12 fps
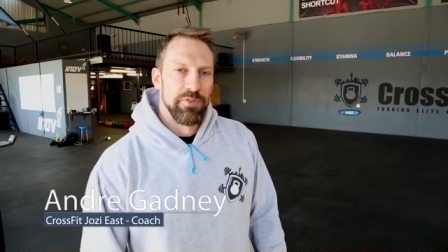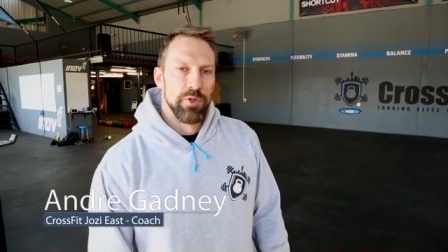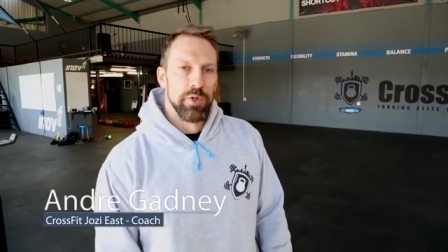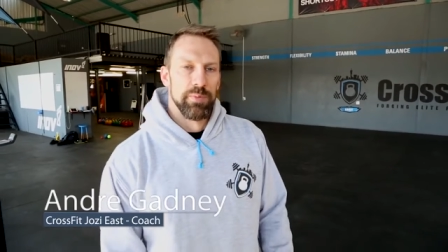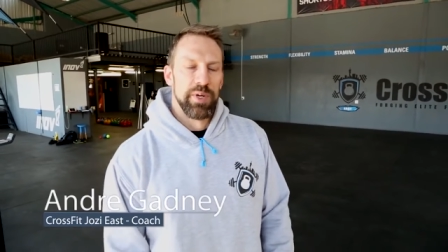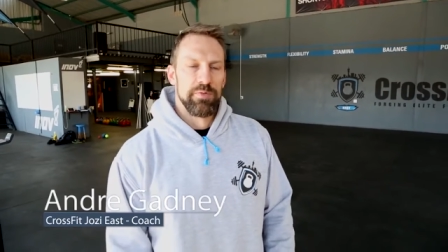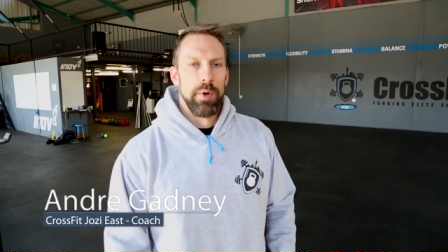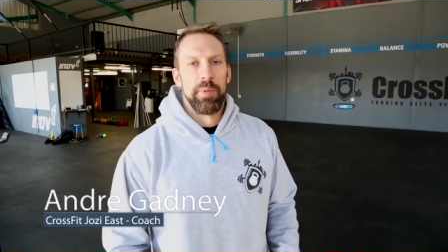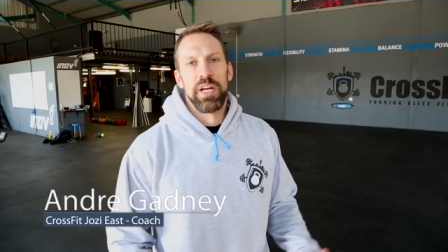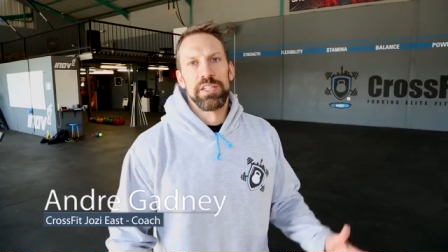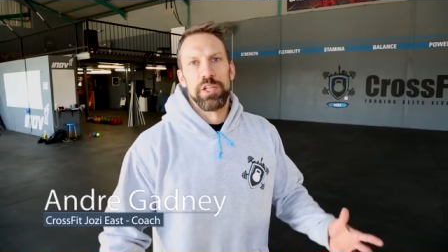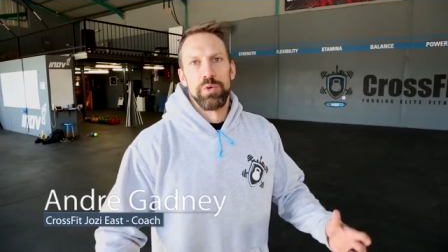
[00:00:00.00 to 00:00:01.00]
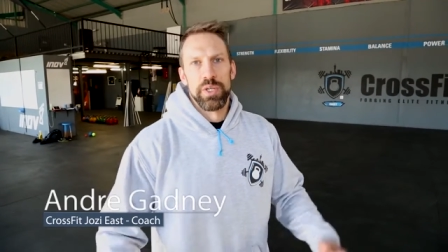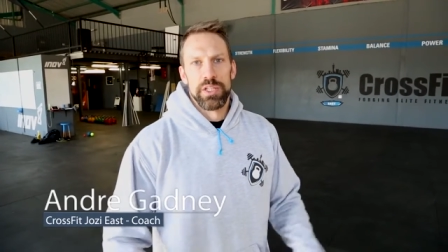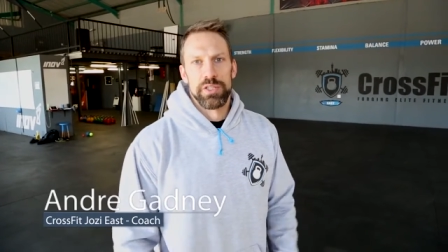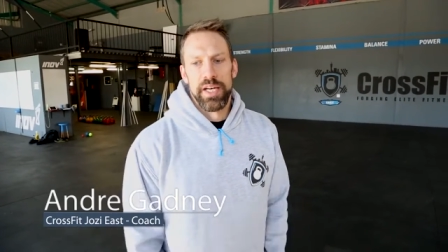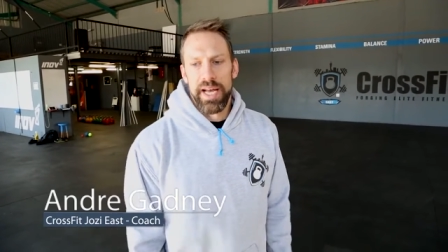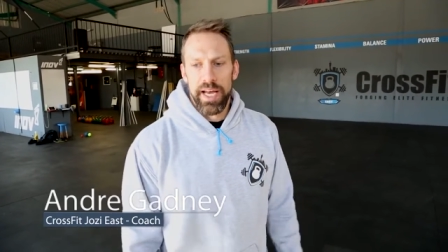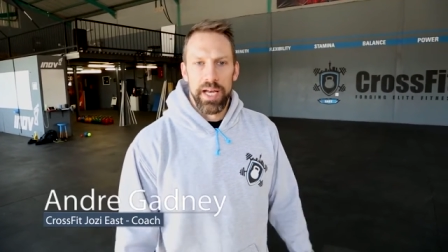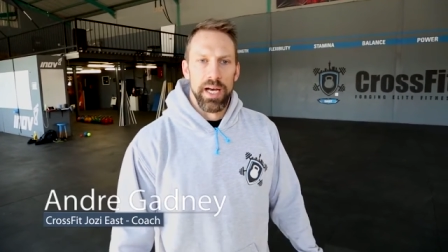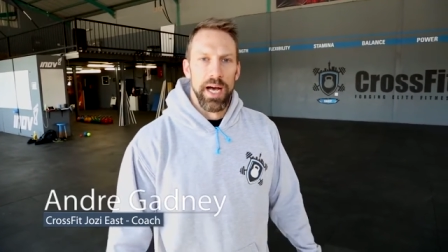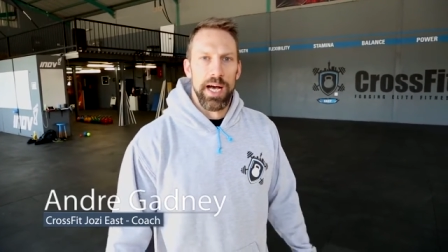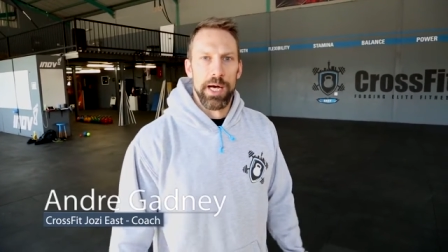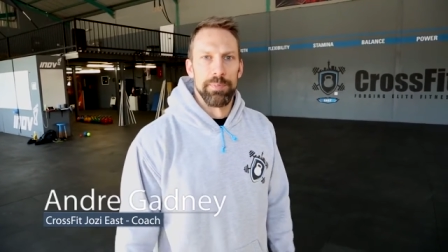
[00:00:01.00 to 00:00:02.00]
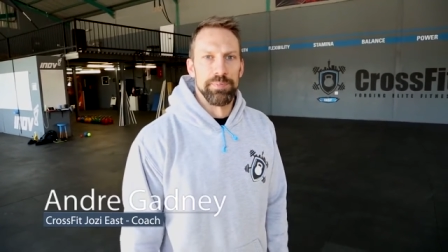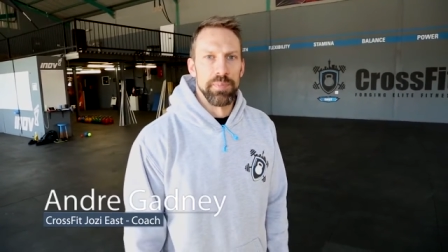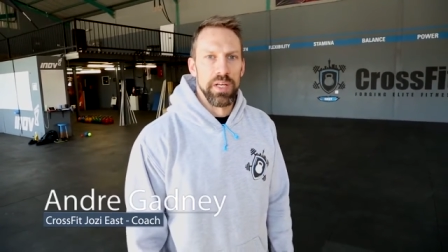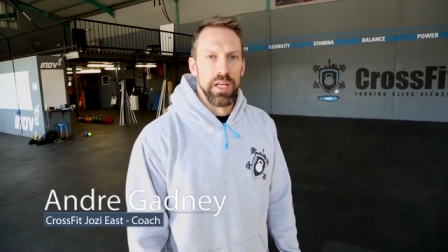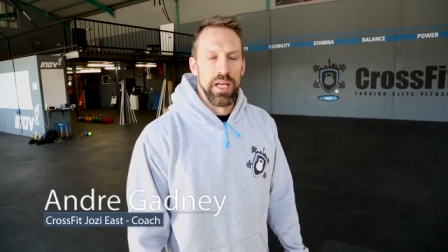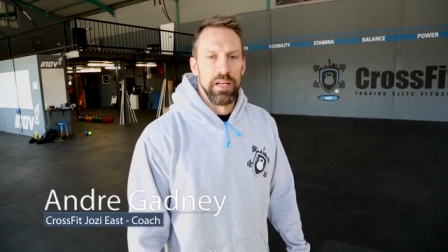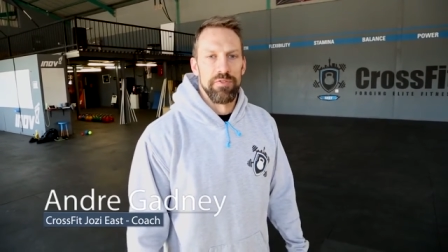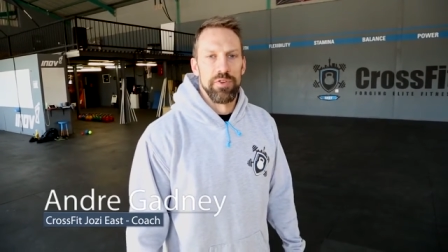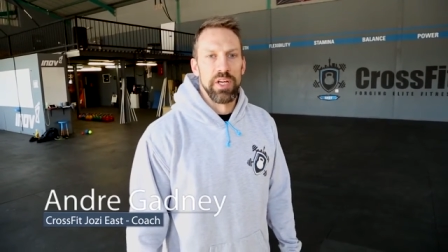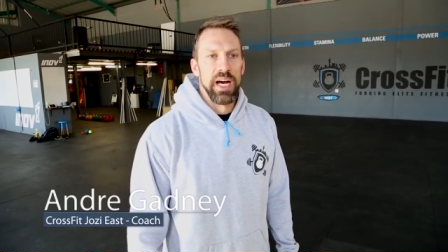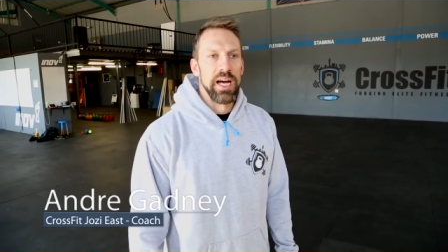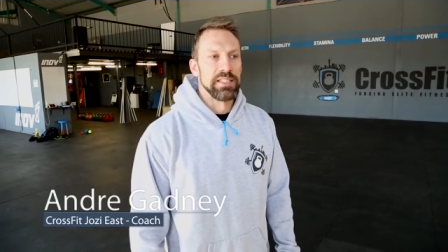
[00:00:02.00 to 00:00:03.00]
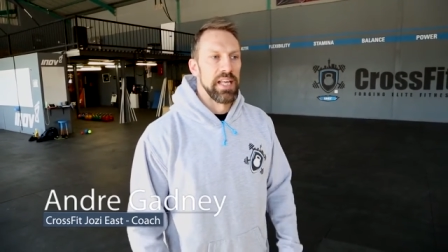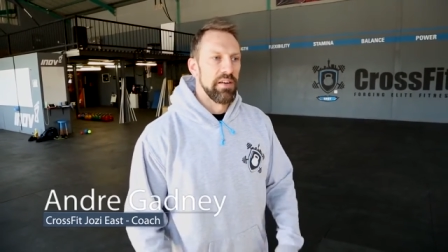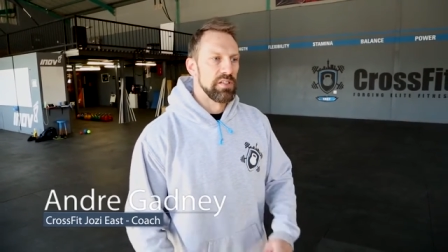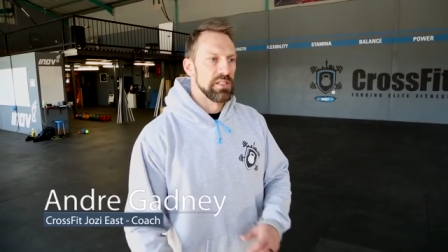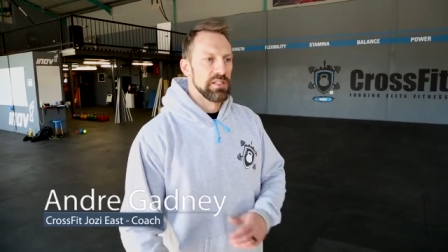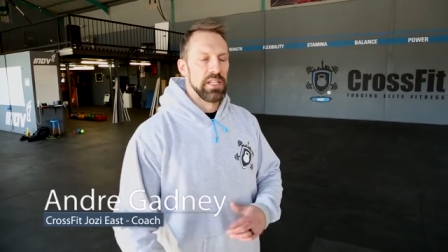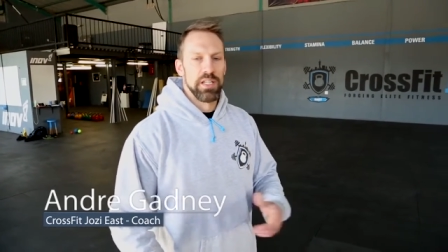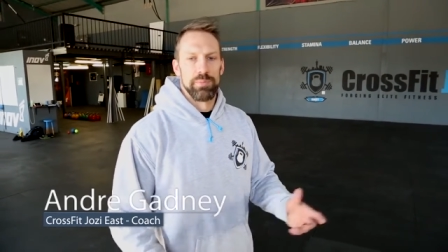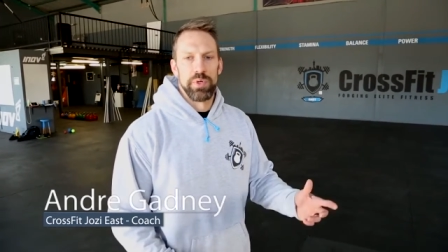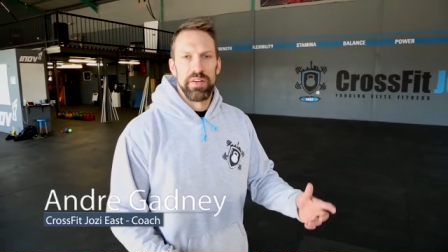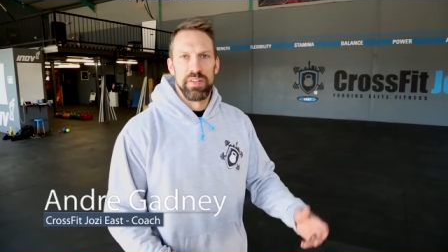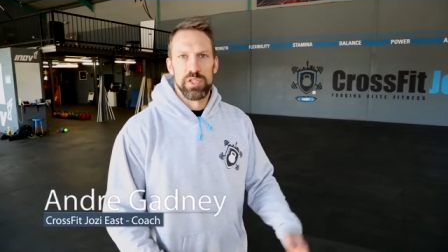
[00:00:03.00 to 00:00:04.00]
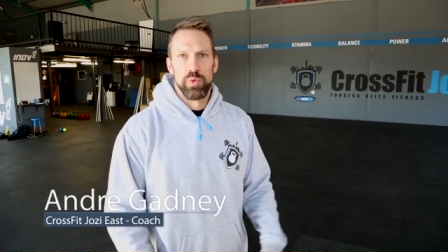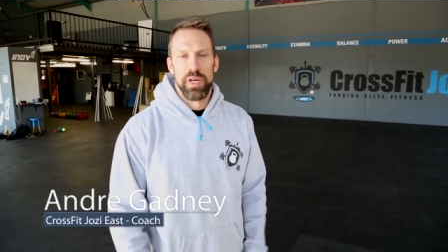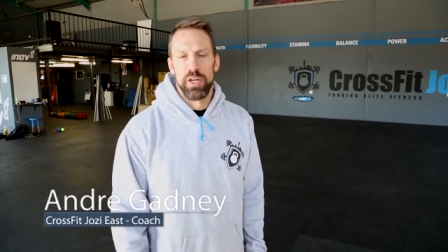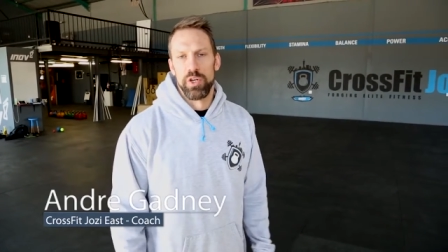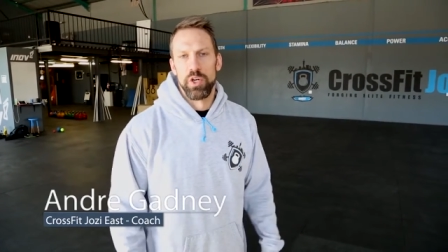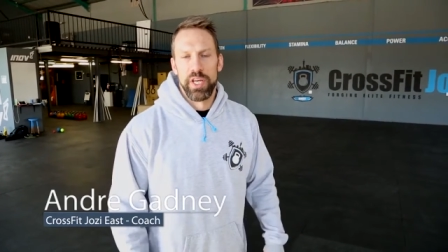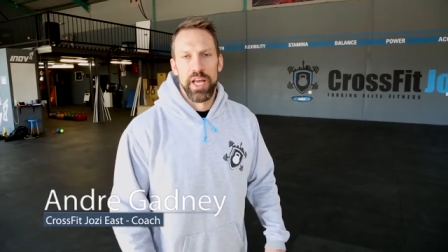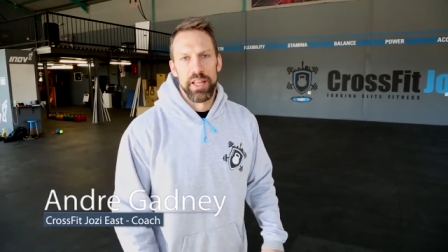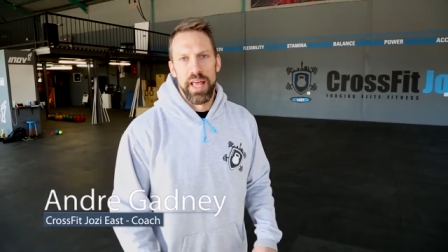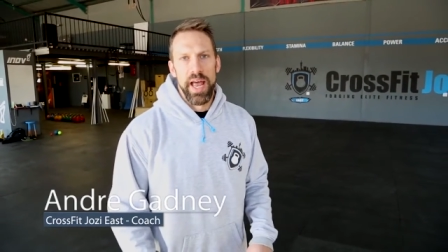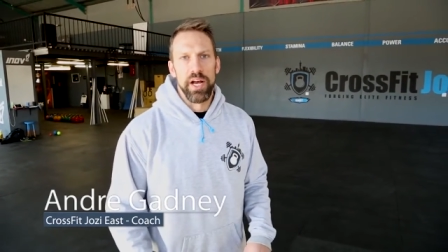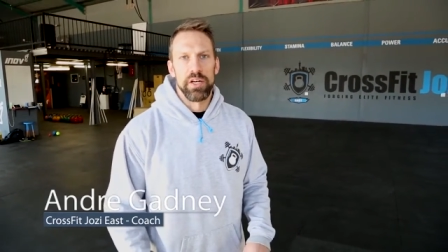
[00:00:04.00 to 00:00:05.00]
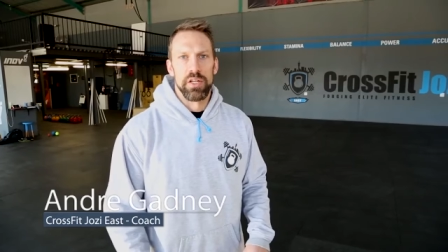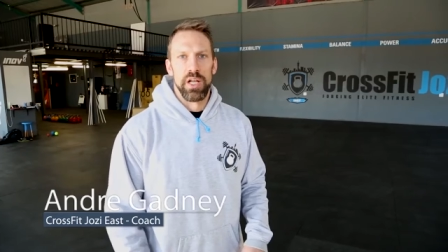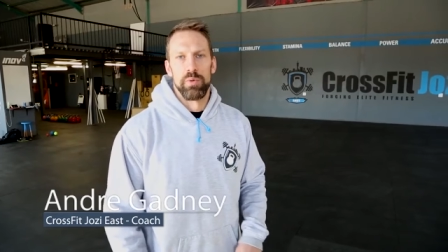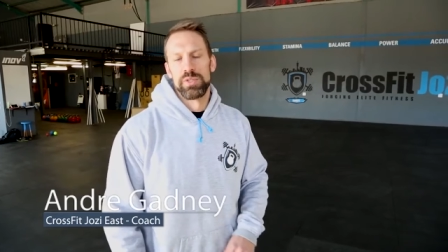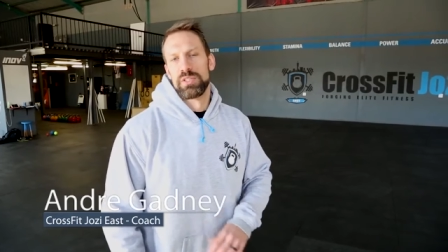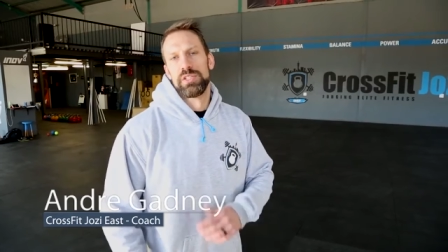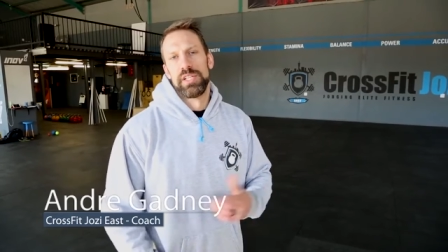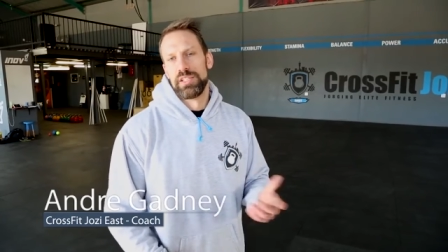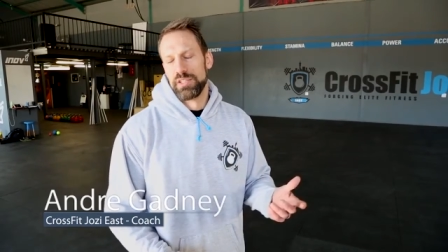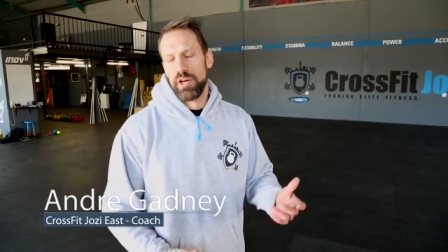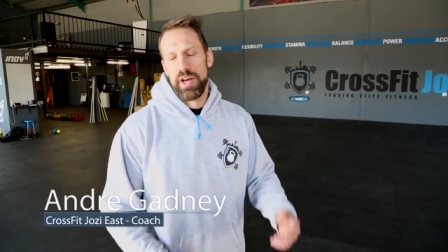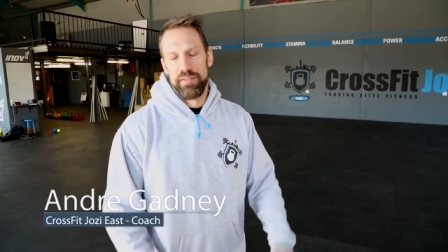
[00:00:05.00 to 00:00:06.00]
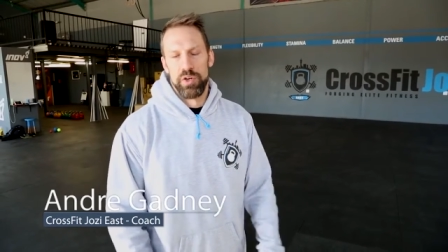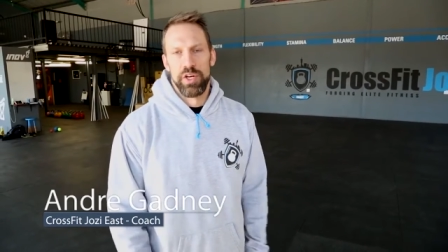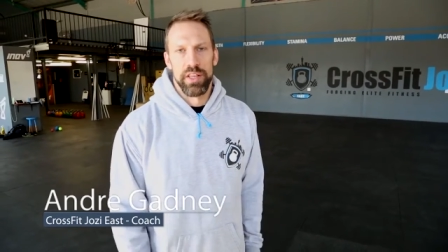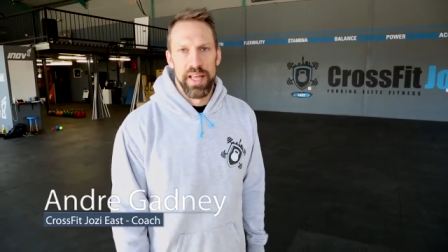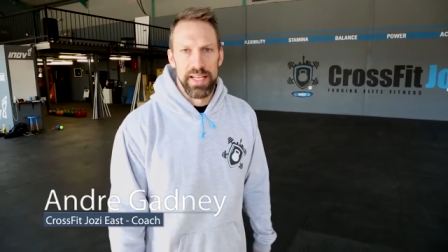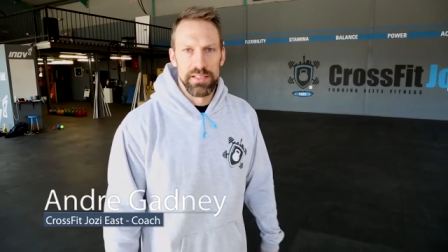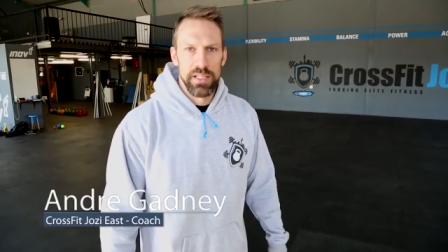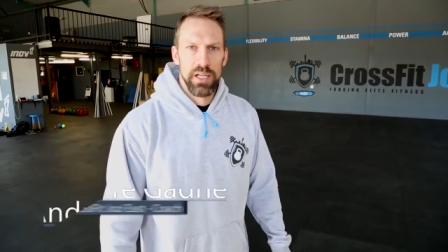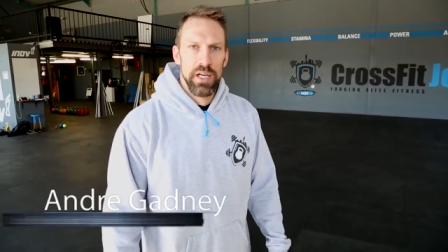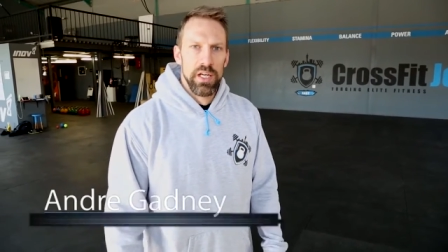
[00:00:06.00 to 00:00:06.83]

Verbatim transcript: for a bit of mobility work today. Um, if you guys haven't seen the previous one on looking at the ankle, I would suggest going and have a look at that.